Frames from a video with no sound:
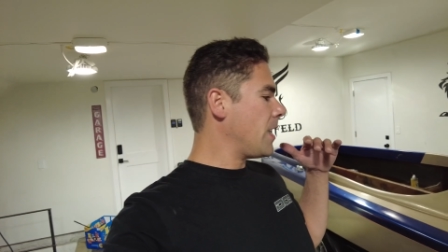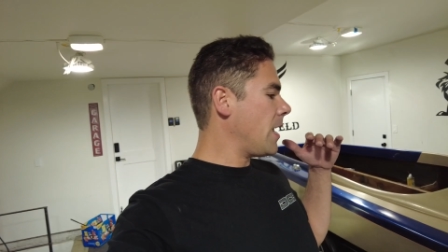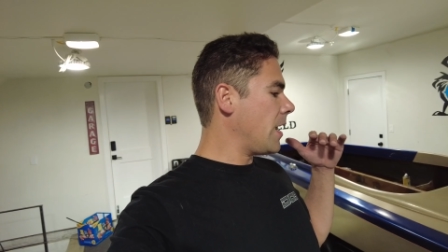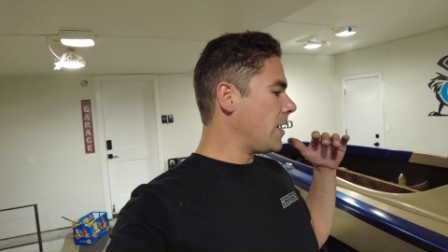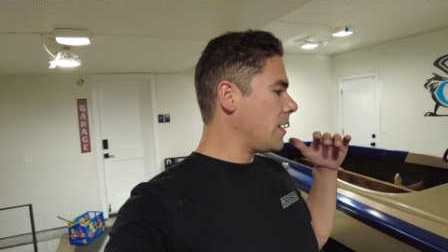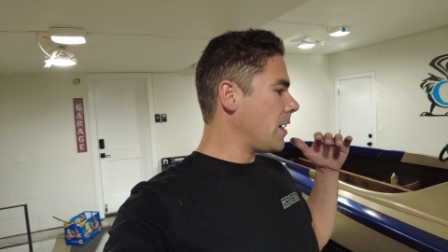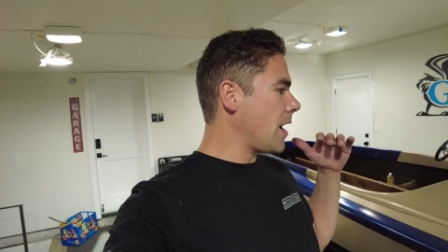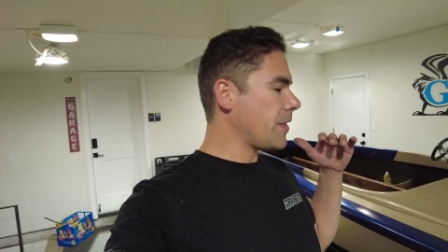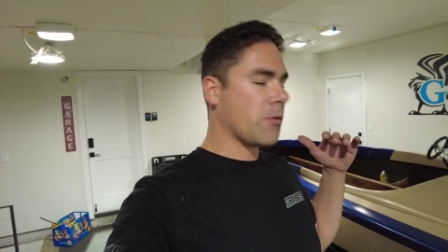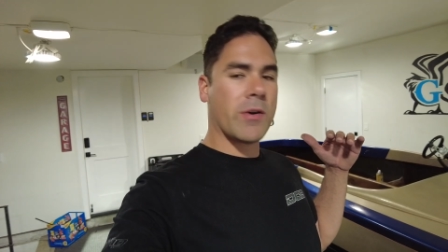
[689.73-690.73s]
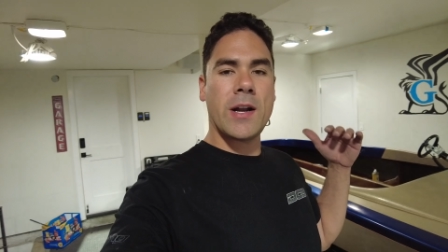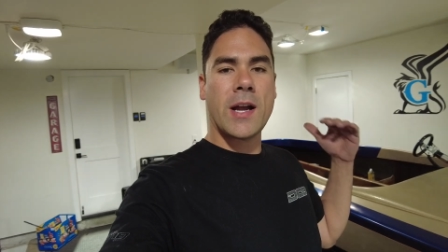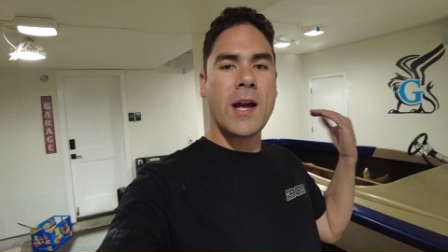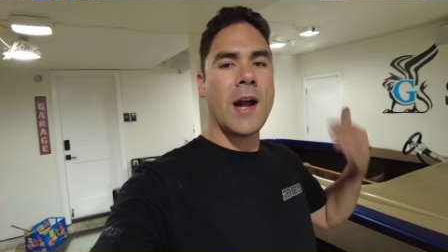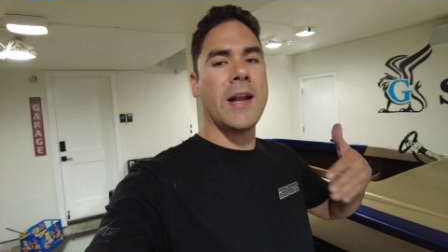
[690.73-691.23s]
and I think we're gonna
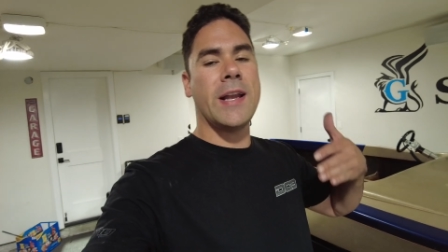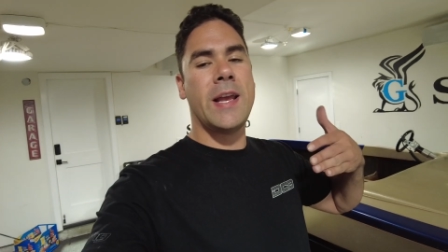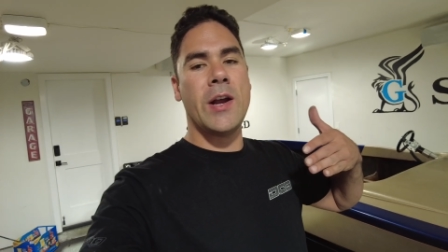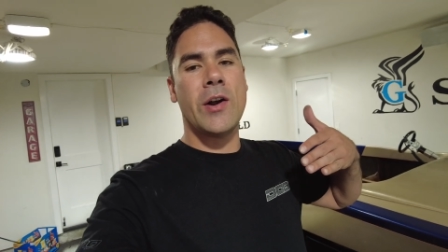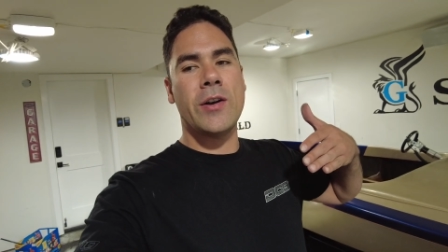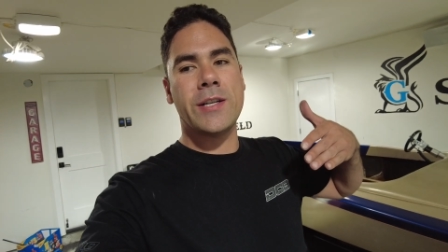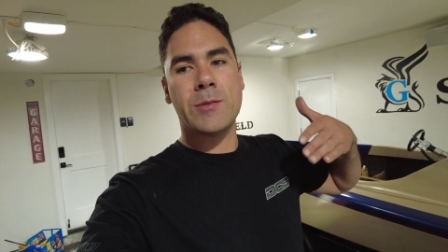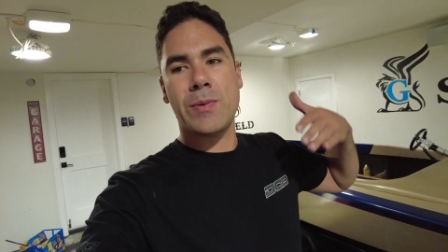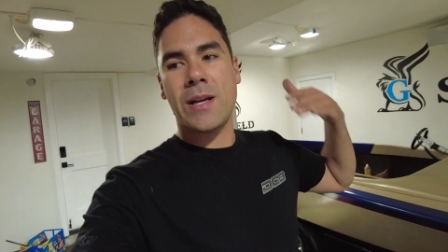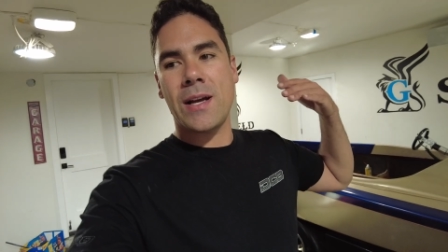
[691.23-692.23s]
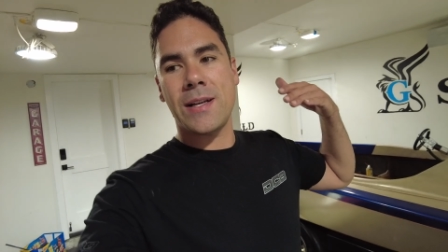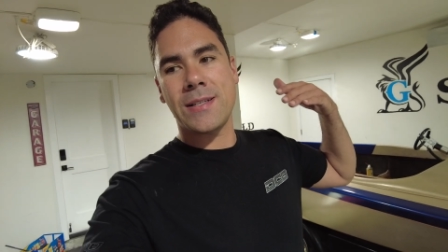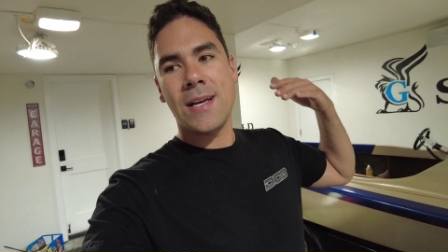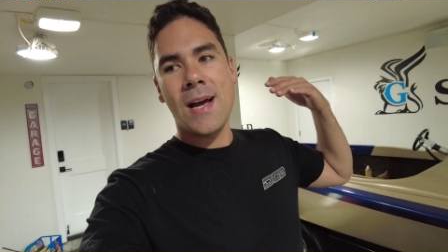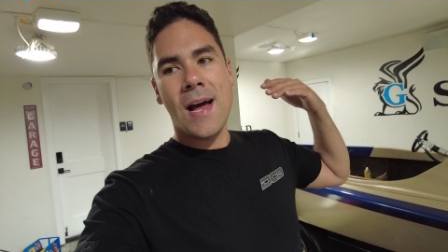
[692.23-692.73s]
cut it here just
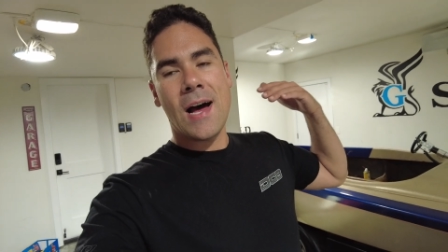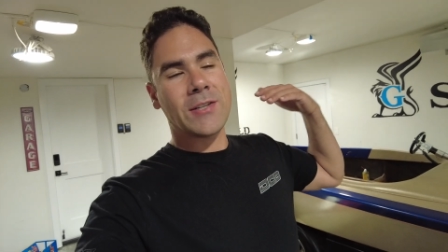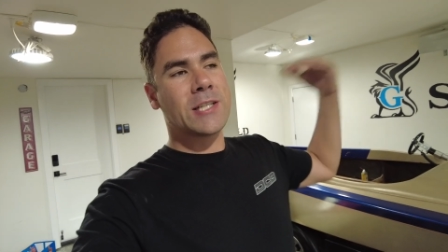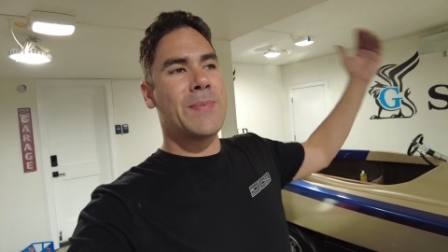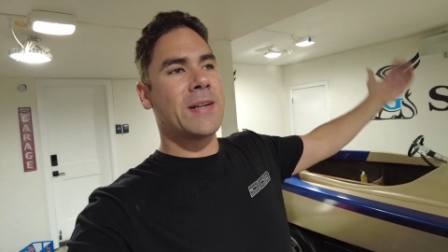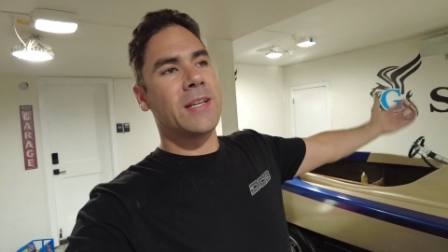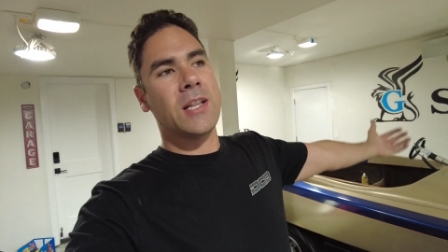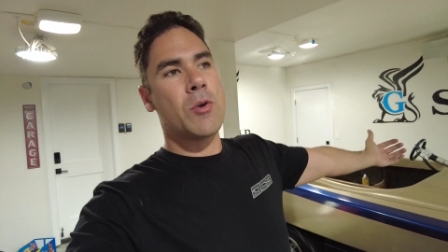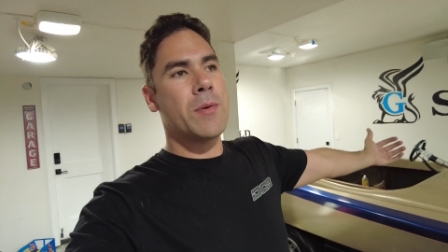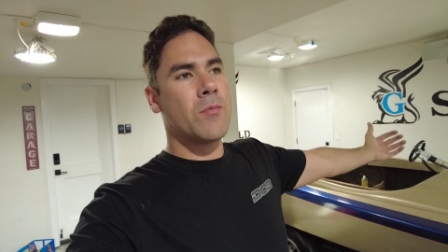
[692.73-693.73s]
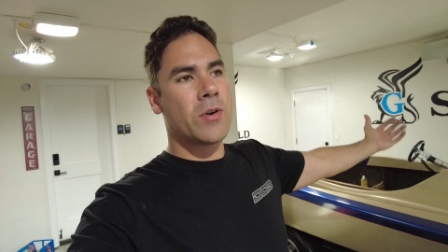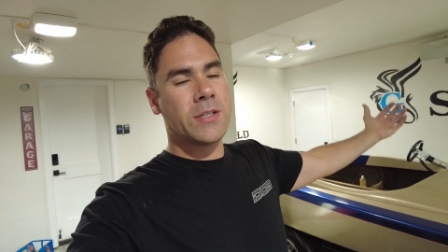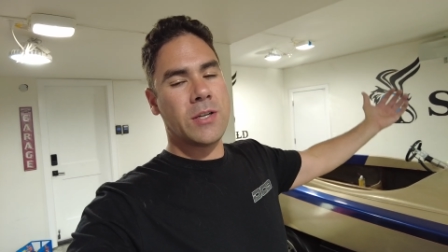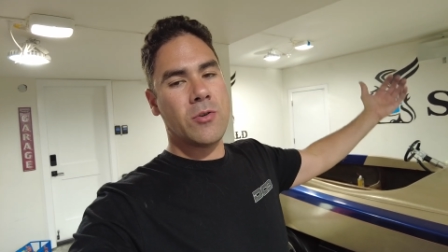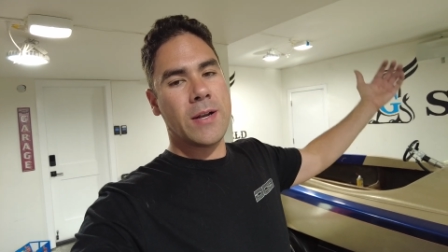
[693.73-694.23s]
because I was expecting a little bit more
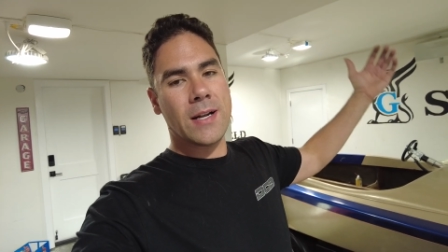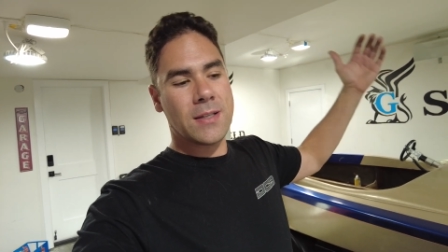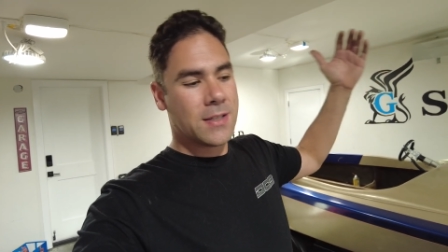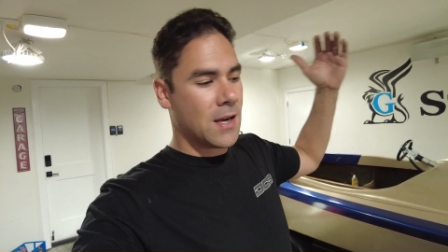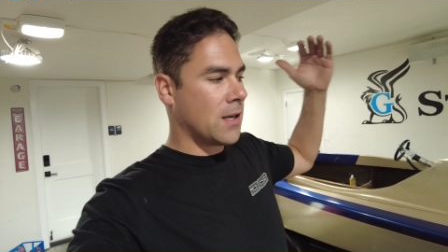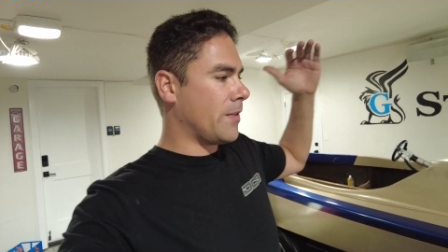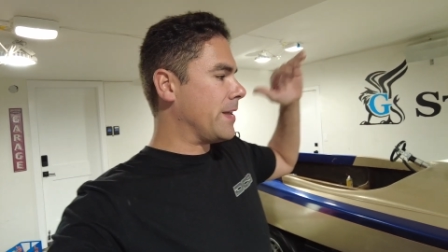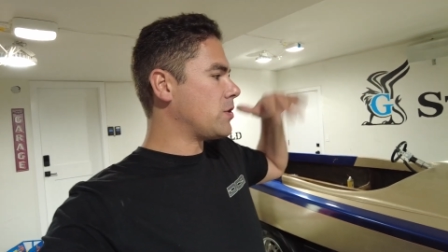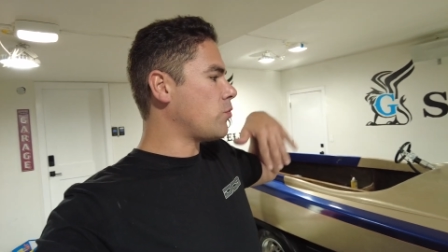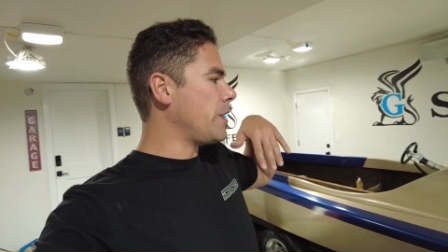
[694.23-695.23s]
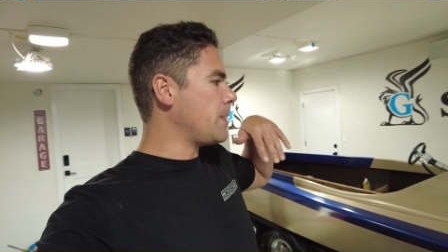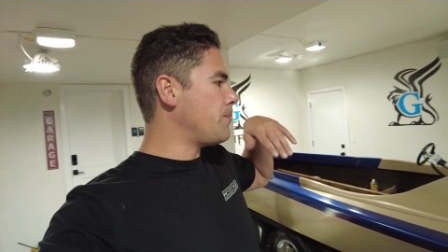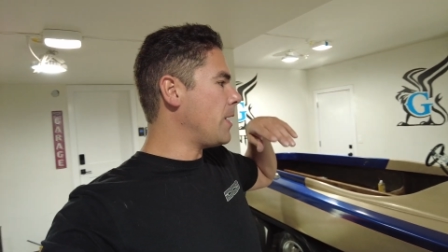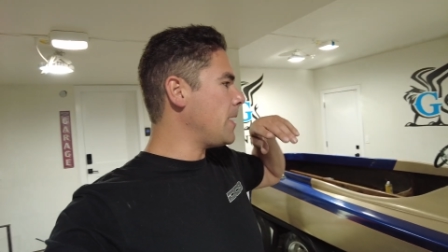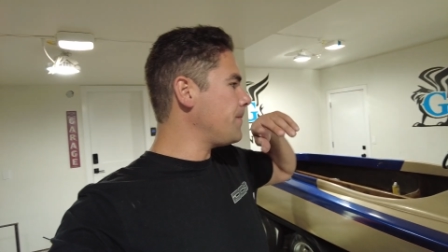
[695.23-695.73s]
to get done this week,
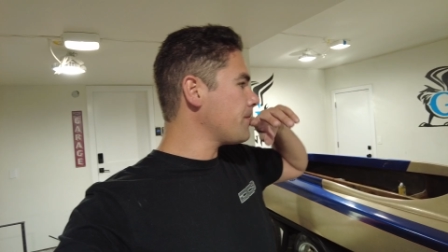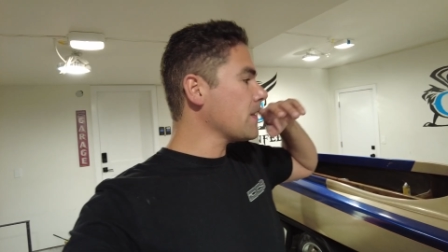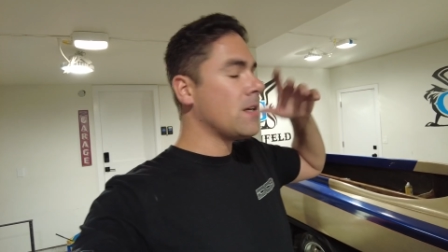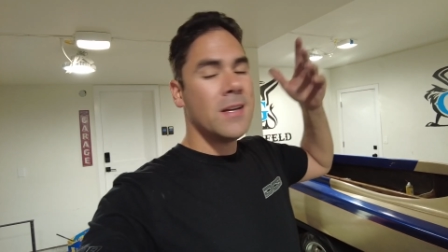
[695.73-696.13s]
but